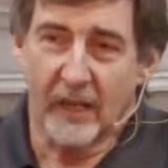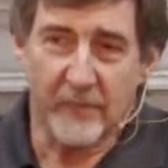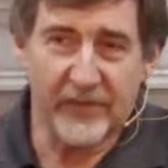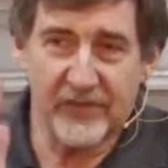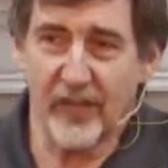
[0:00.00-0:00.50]

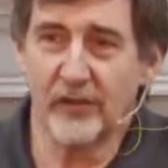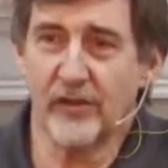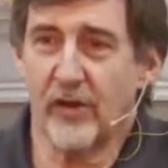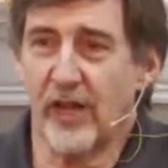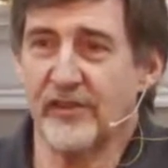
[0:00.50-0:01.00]
sailed
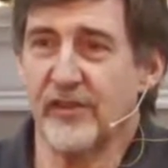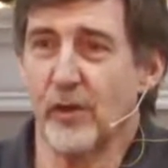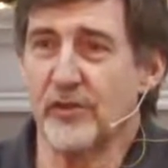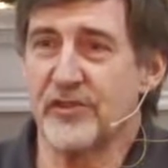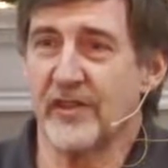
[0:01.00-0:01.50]
across the
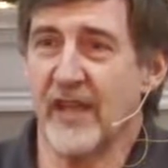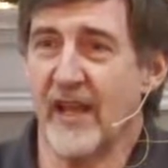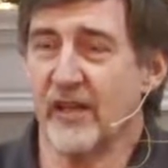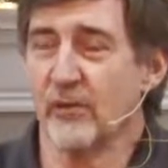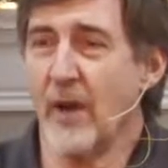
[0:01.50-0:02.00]
ocean,
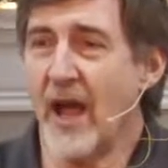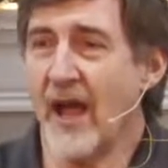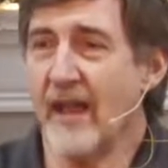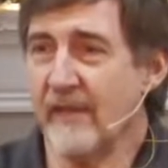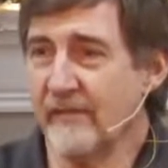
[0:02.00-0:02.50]
and
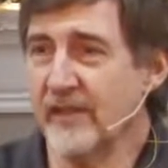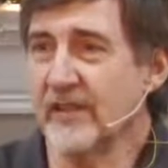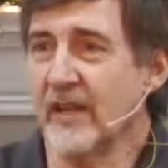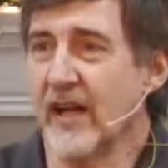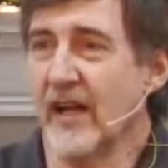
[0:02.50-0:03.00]
arrived
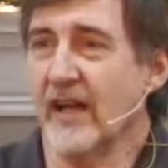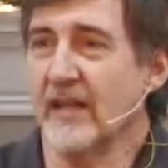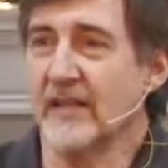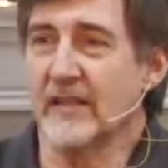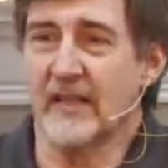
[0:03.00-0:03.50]

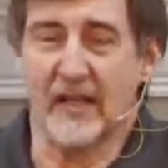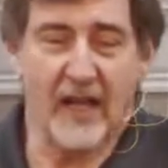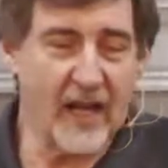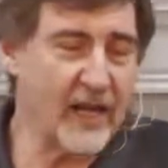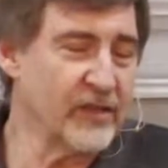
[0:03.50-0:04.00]

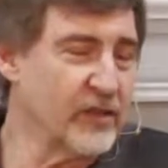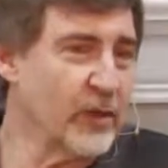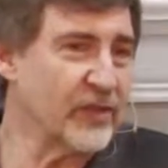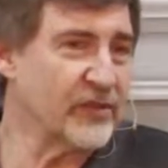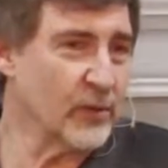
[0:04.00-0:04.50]
on
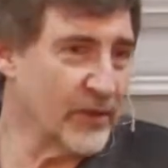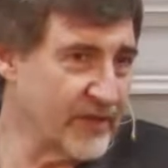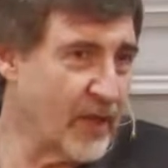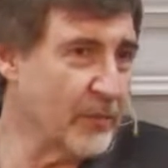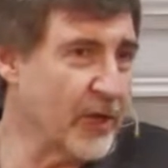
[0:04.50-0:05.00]
U.S. soil, it's
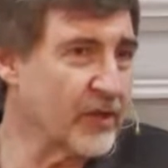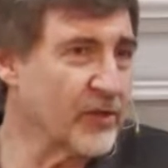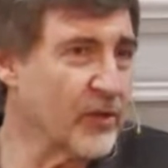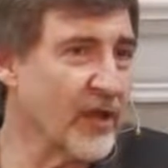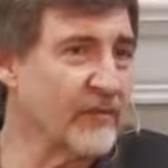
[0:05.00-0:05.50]
now American
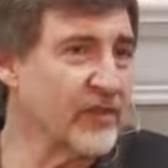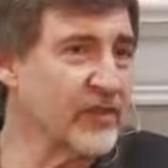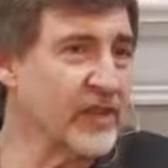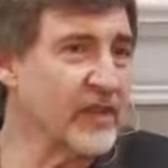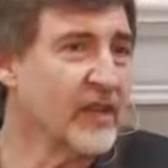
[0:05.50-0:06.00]
soil,
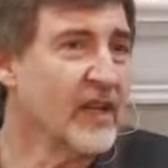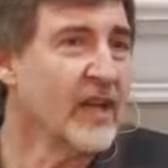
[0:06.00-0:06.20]
obviously,